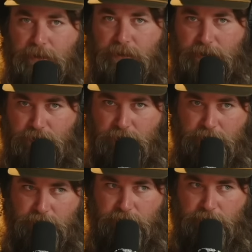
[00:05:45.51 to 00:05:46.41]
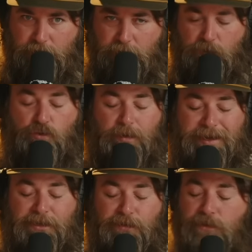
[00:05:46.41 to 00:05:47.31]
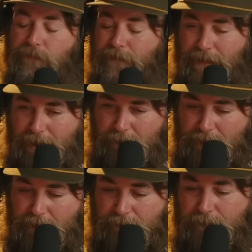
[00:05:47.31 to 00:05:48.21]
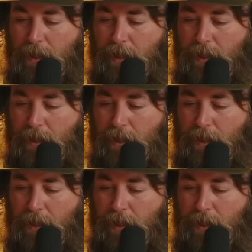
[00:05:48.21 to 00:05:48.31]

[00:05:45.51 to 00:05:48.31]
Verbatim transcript: than 22 22 250 ammo.